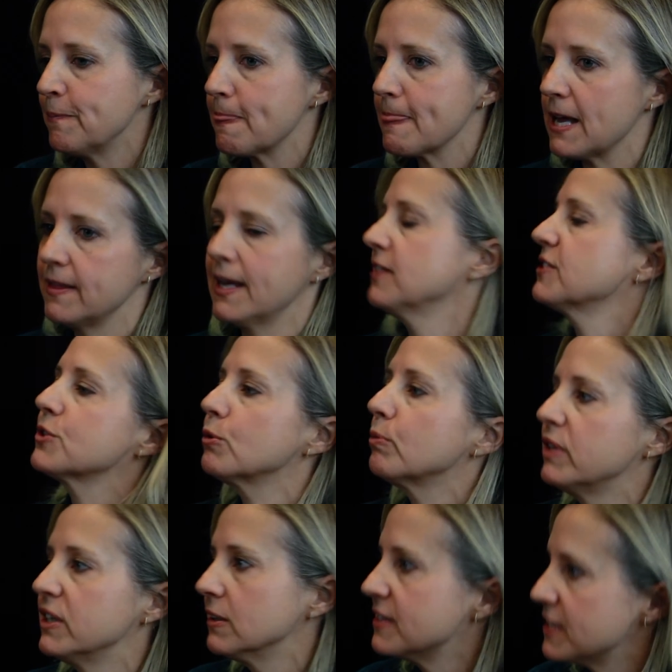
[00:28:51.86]
And that's the
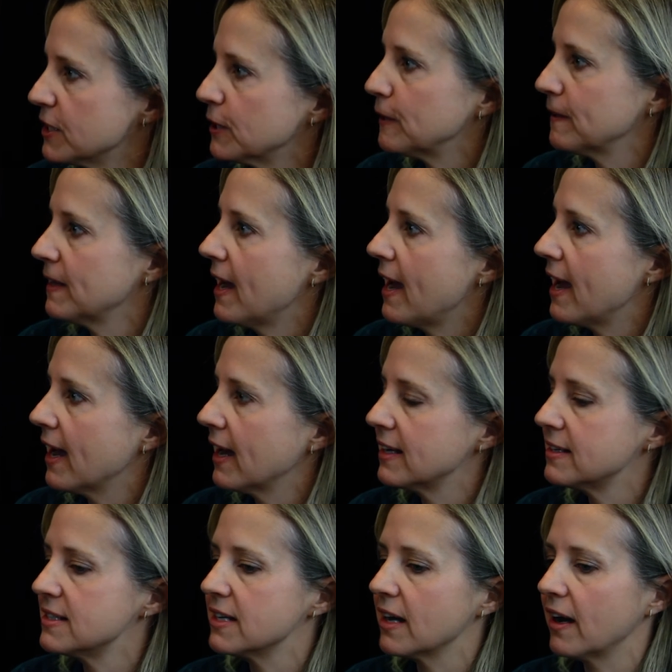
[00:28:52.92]
real deal.
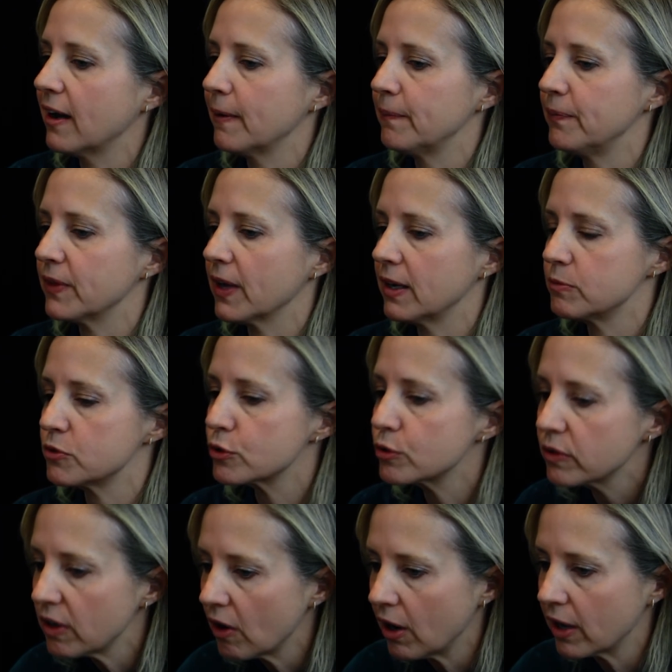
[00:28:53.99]
And I'm
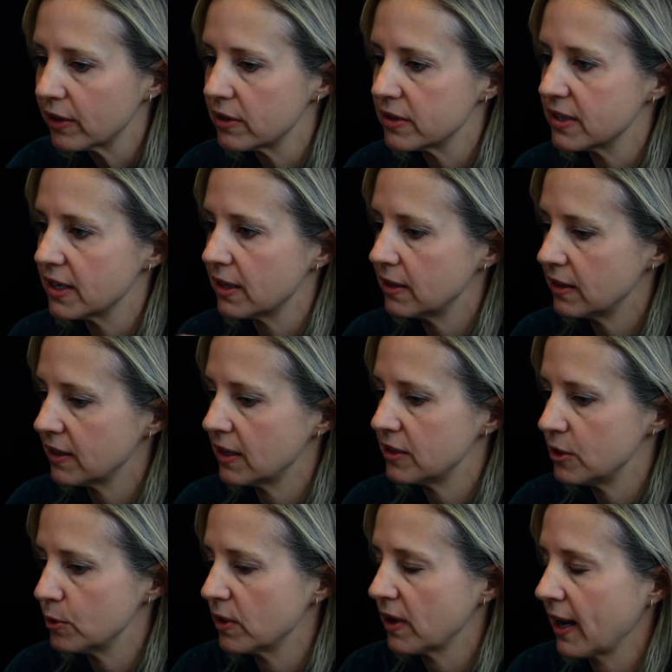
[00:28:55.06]
truly honored that
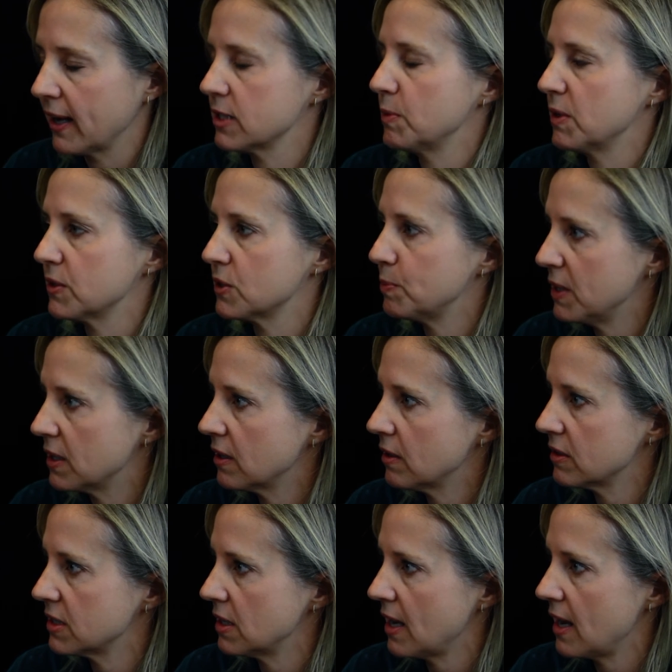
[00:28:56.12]
you would ask me to speak
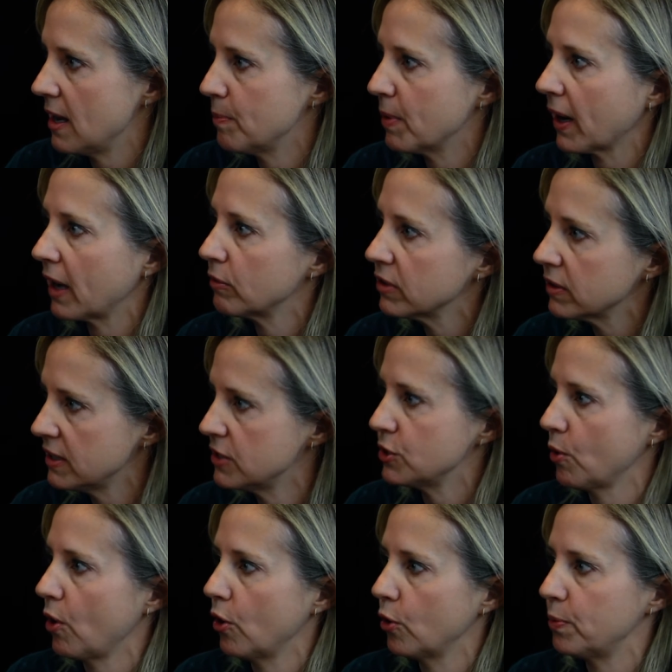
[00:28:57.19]
here today. But I really do
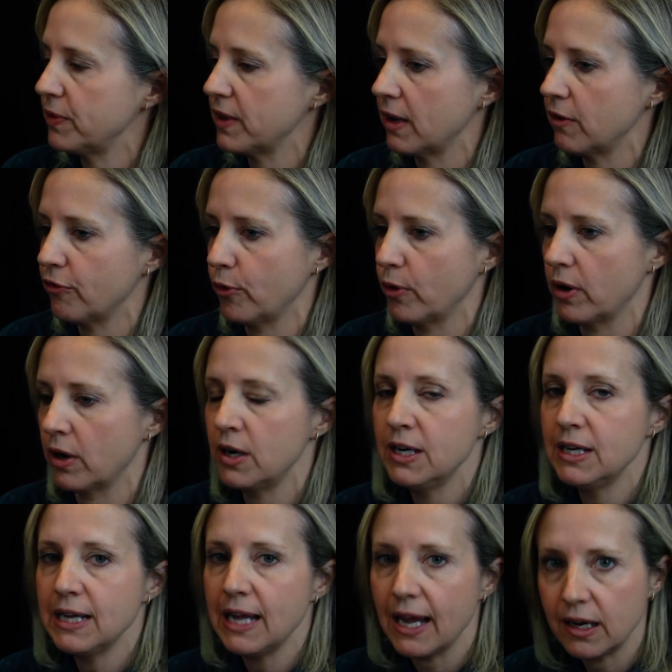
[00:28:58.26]
hope that for
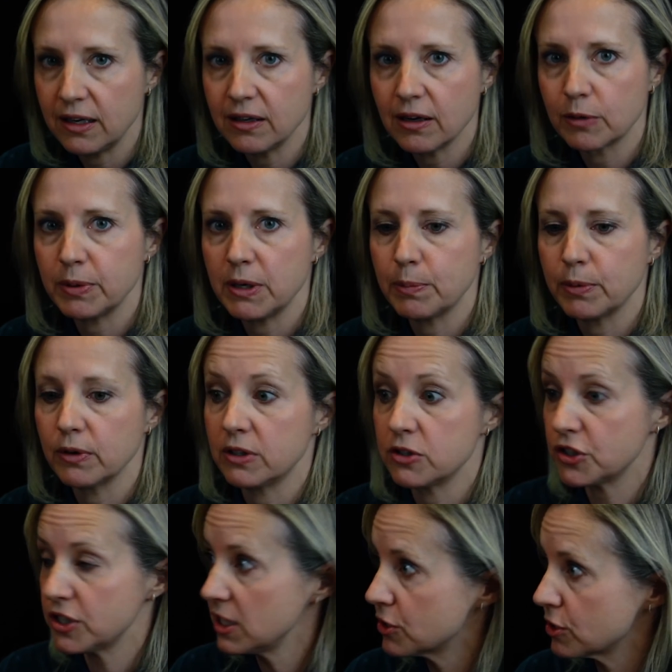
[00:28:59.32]
any young people and
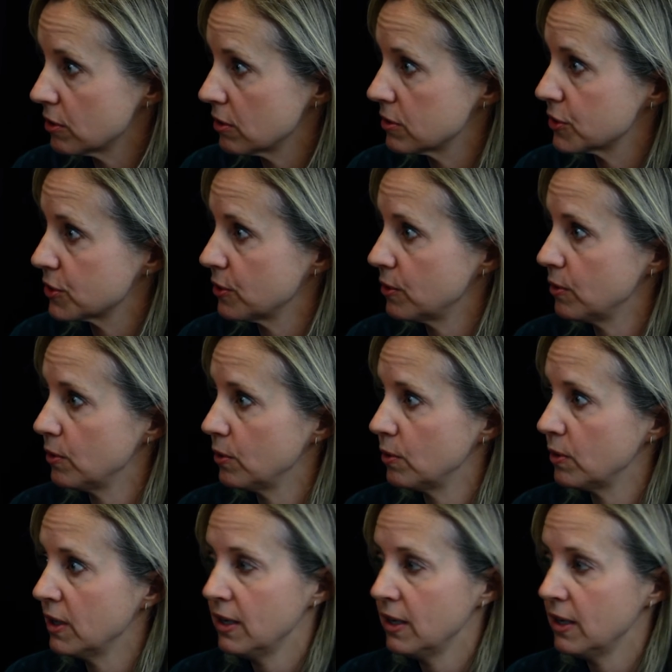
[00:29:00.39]
teachers who